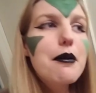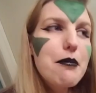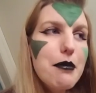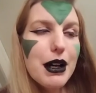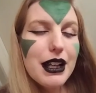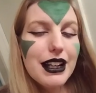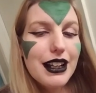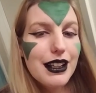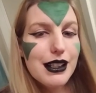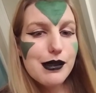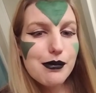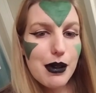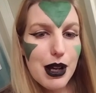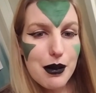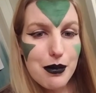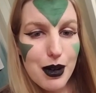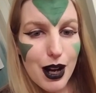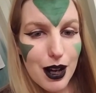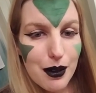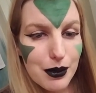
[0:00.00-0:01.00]
But here's my
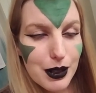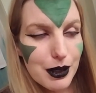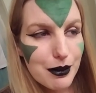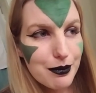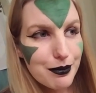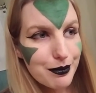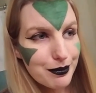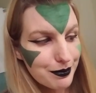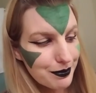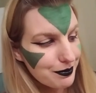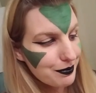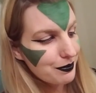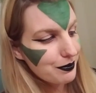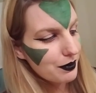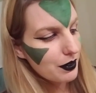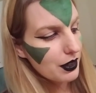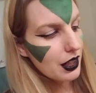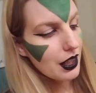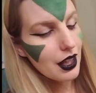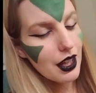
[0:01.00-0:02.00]
problem.
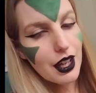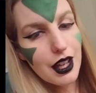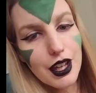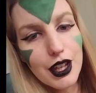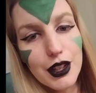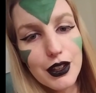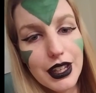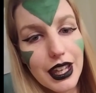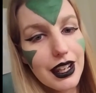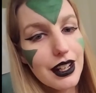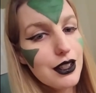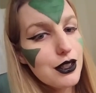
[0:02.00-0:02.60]
You can't